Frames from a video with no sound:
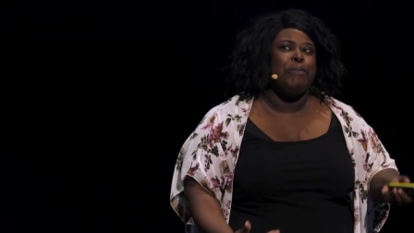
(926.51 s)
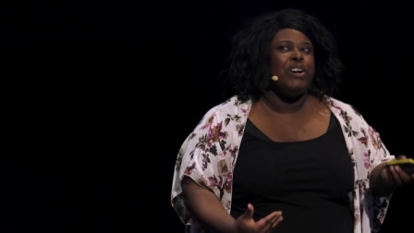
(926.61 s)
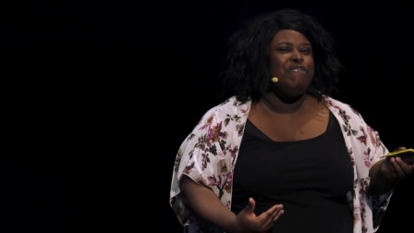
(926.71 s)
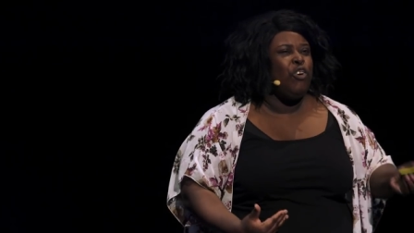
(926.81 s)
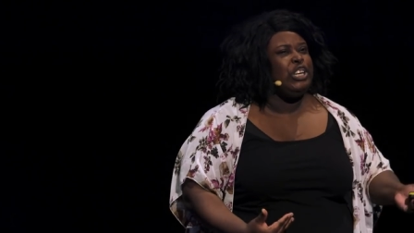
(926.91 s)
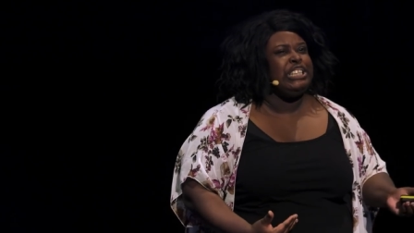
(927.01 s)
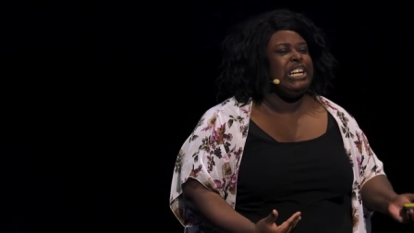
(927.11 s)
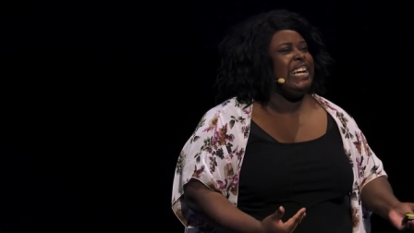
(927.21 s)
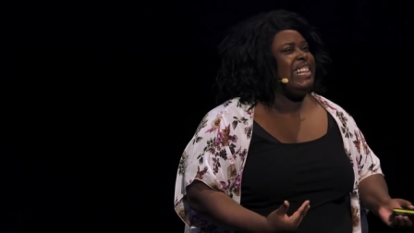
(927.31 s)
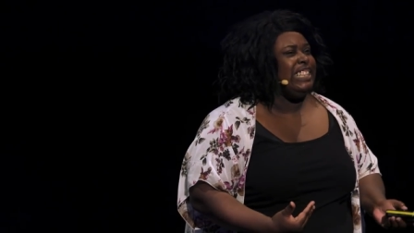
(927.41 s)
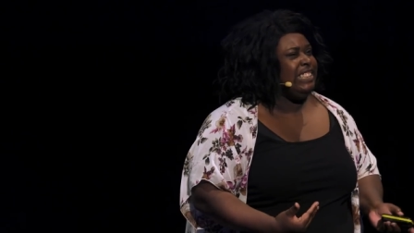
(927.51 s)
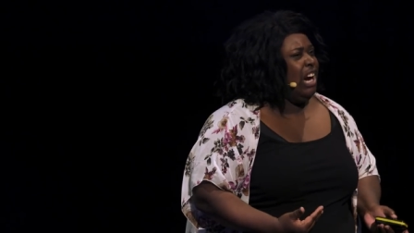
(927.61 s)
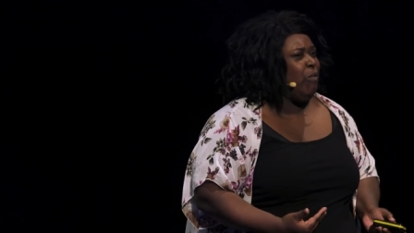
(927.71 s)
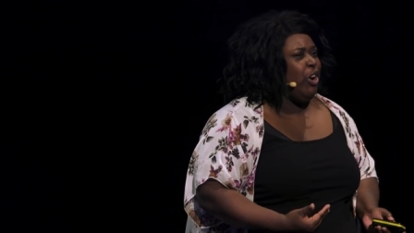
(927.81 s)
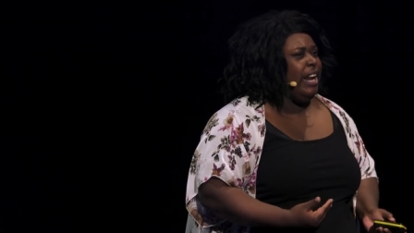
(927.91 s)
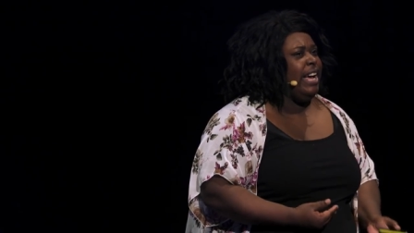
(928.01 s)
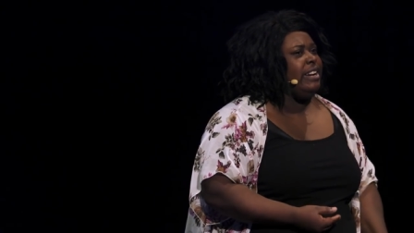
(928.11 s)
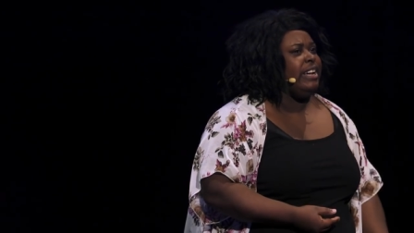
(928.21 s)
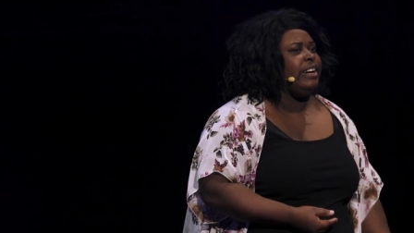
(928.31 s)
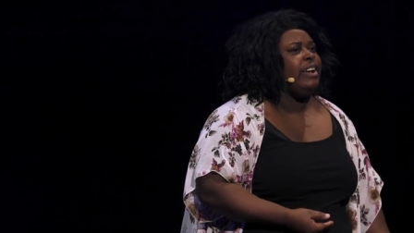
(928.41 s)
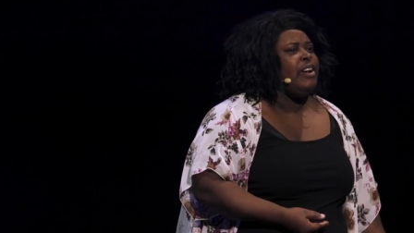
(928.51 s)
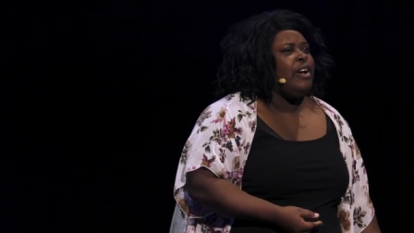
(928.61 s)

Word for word: But unfortunately, that's not where it ended.